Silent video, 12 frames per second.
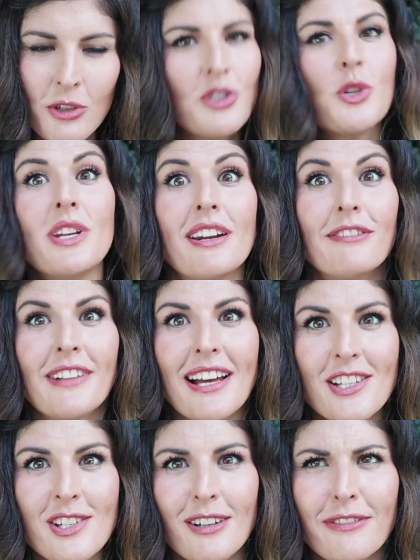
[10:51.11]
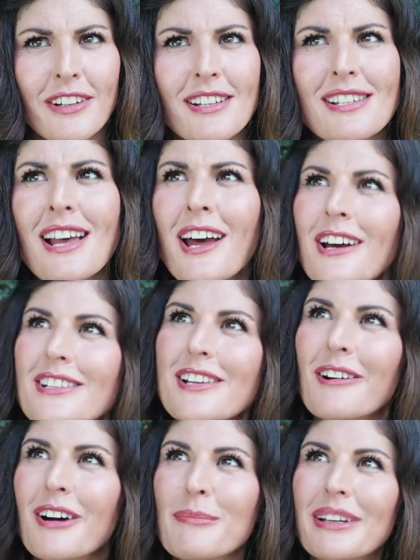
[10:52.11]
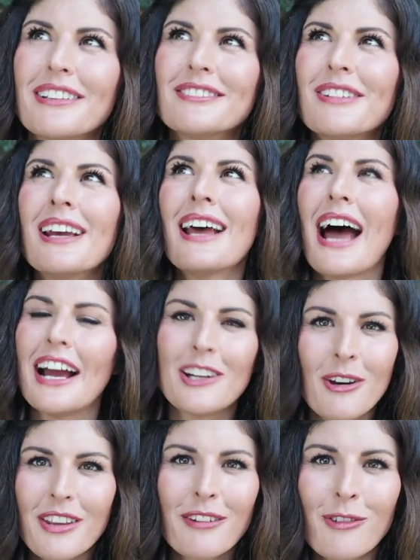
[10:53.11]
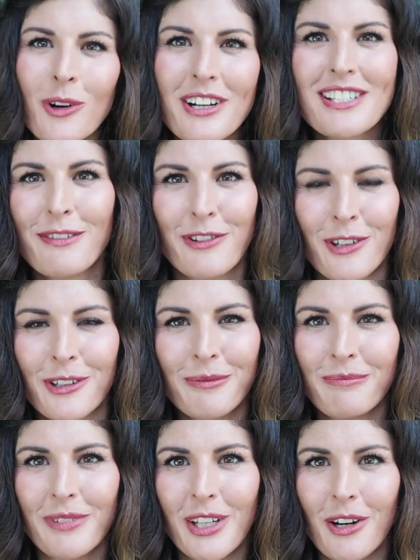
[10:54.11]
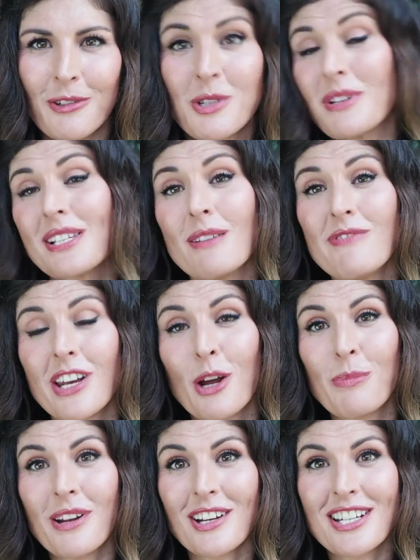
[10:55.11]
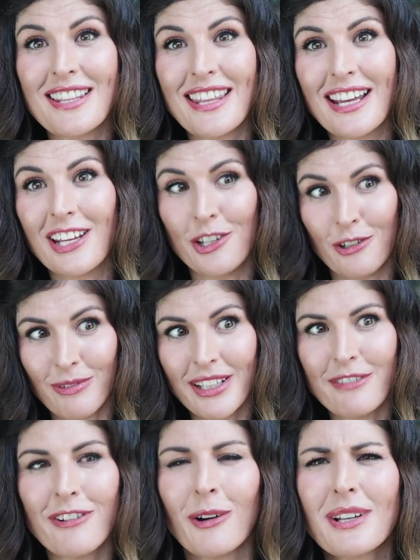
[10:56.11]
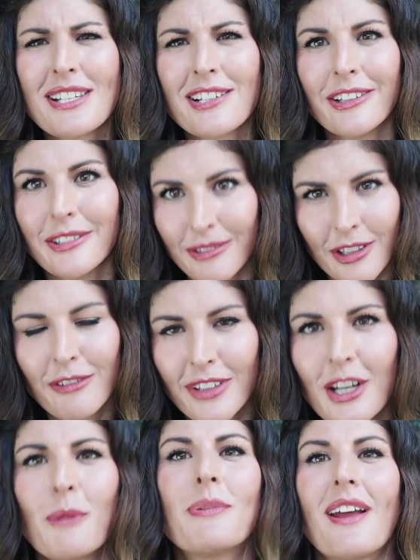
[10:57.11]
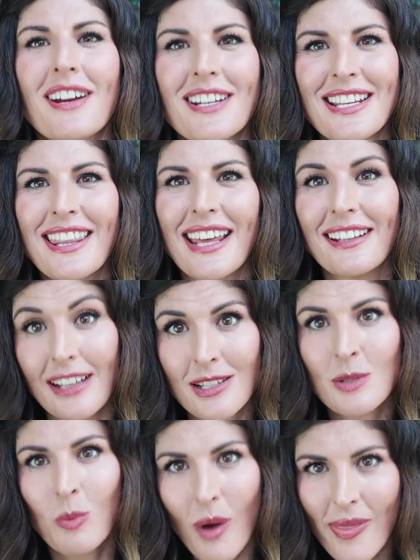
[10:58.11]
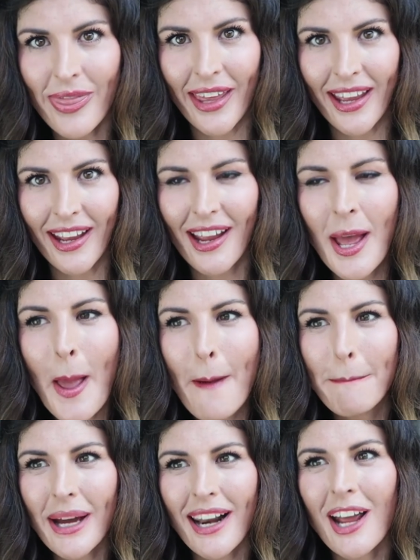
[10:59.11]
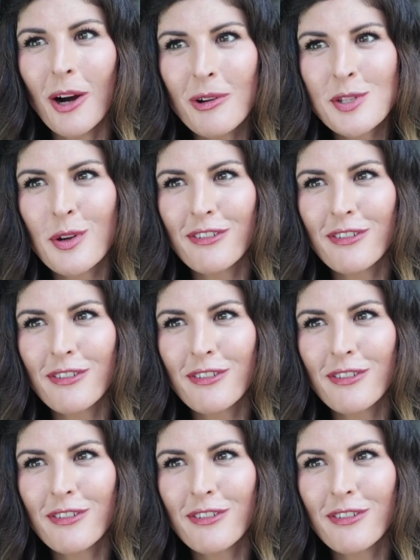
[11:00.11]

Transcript: but you do need a flat surface. So, I mean, I know that of course, if you're, you know, doing some video production thing and you're really focused on your video production thing, that's one thing, but I always